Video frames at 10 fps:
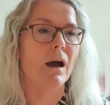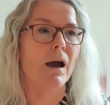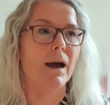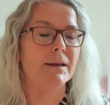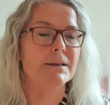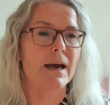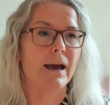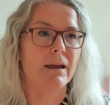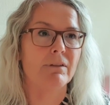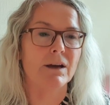and
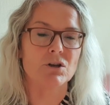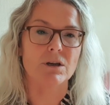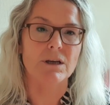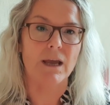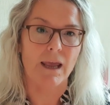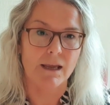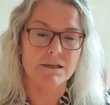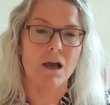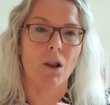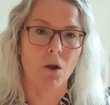I have actually
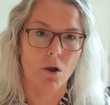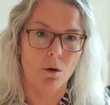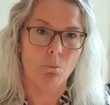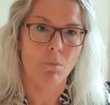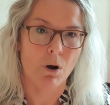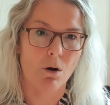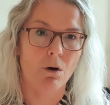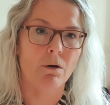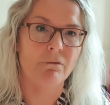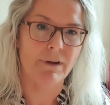ate a lot
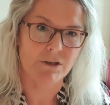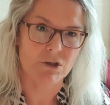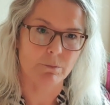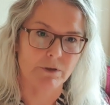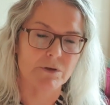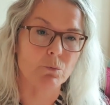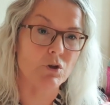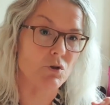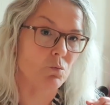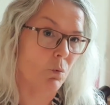more vegetables,
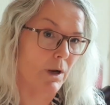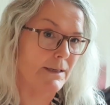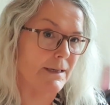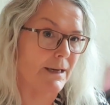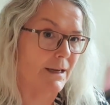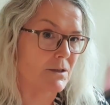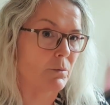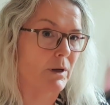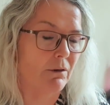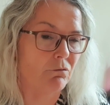which is what I did
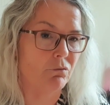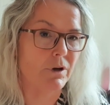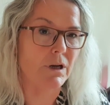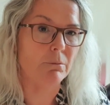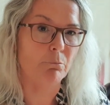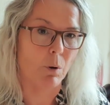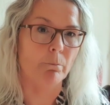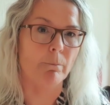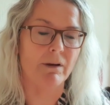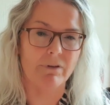last week. I've really
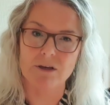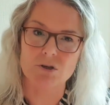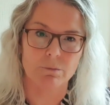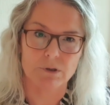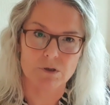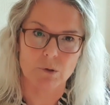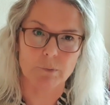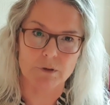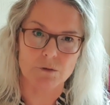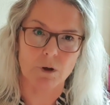bumped my vegetables
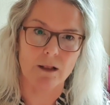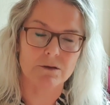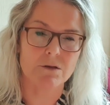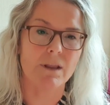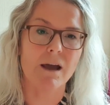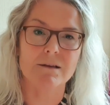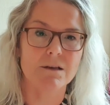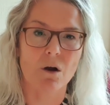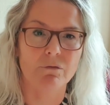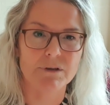up as well. So that
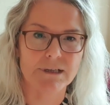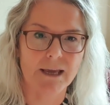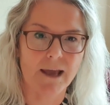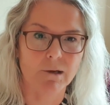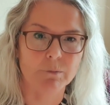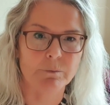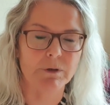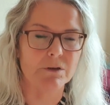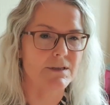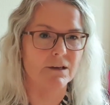has obviously helped,
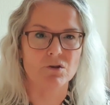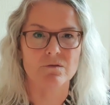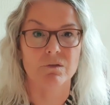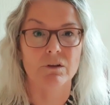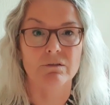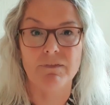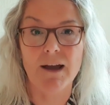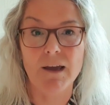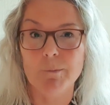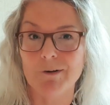because they're just full of
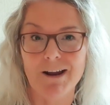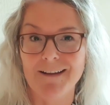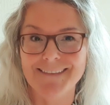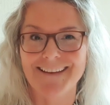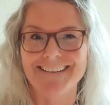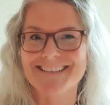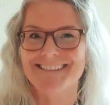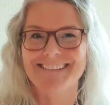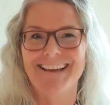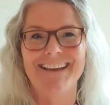fibre, aren't they?
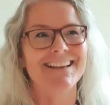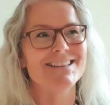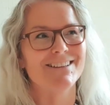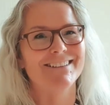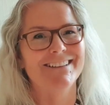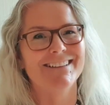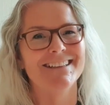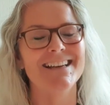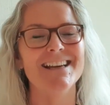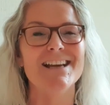So yeah, that's all good.
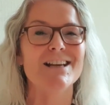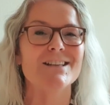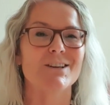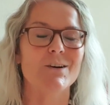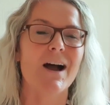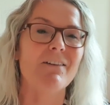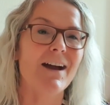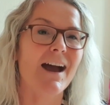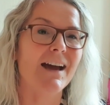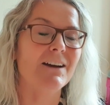So
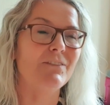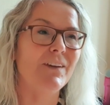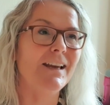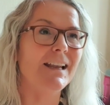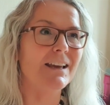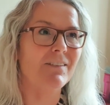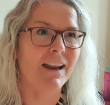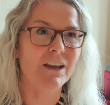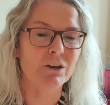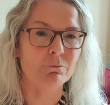I feel like I've
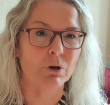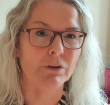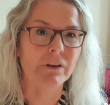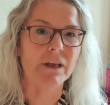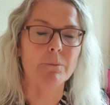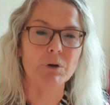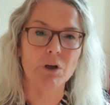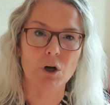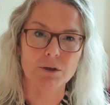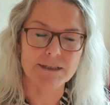had a good month. I'm going
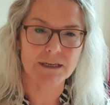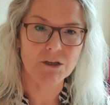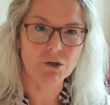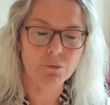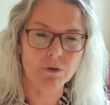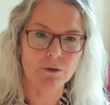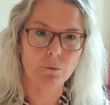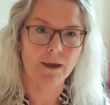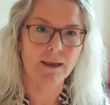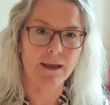to continue with the
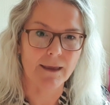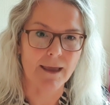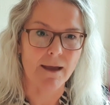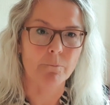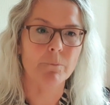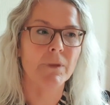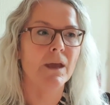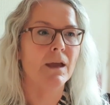way I am.